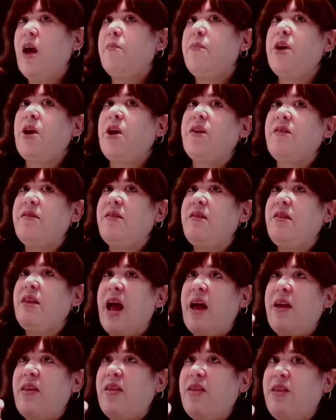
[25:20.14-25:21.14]
Because
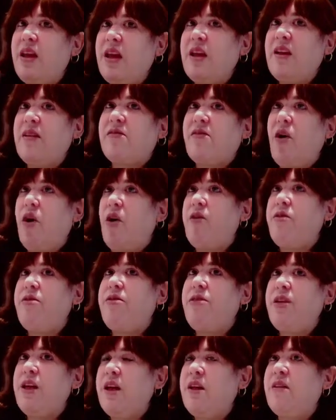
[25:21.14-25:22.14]

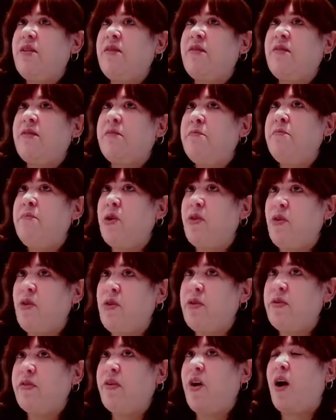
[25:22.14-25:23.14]
these
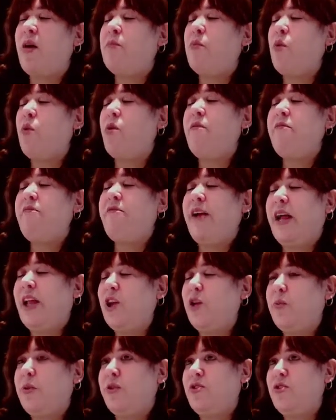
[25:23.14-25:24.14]
mirrors are more
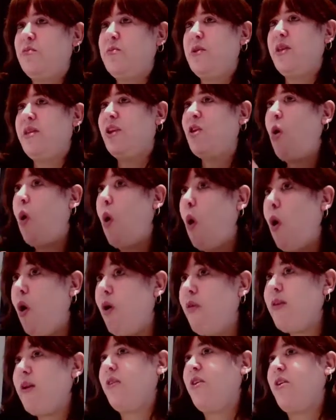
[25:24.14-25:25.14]
valuable to me than
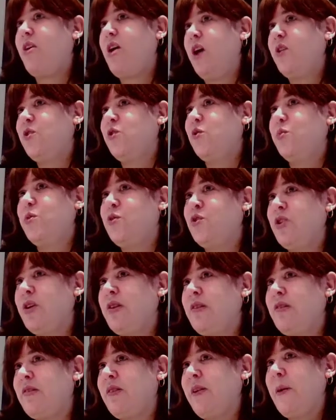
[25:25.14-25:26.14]
all the other
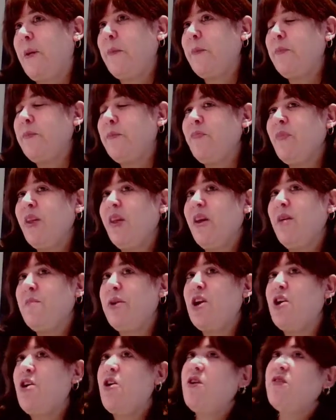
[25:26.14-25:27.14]
contributions.
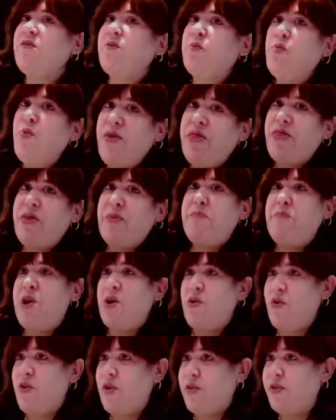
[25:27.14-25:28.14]
Because with the
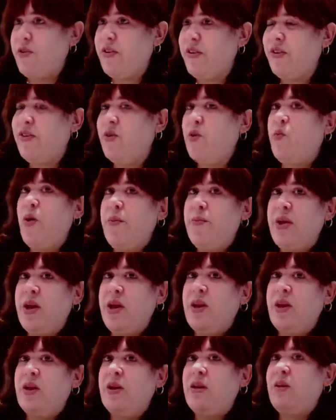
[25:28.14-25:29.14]
mirrors, the
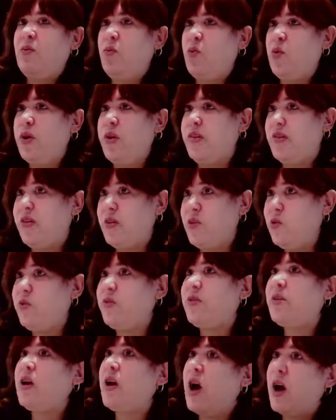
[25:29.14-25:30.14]
women would
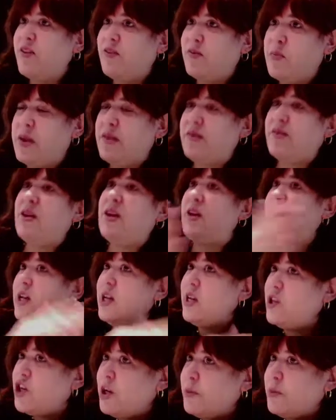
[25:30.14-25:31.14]
seduce their husbands in
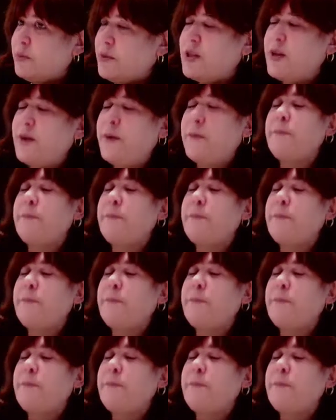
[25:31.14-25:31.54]
Egypt,